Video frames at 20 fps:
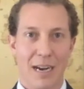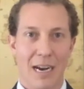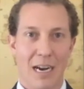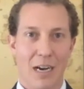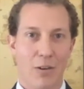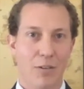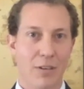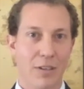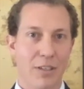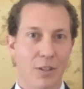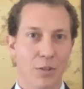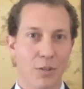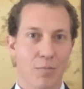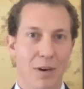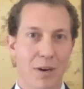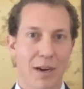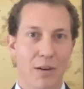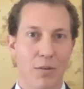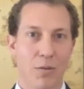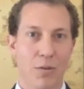how is
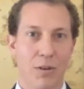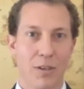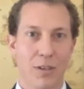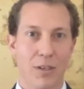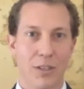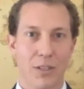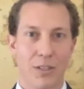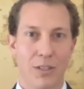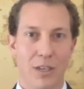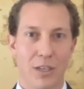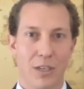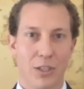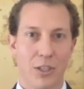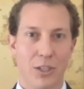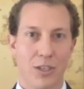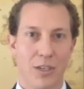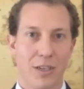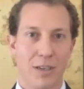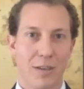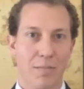my
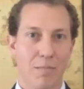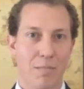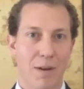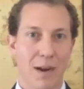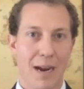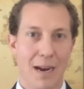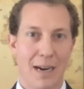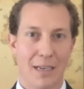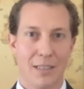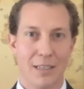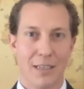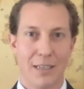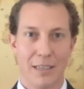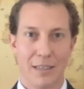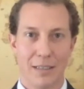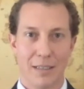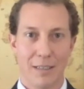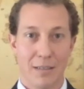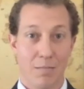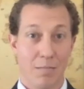organization impacting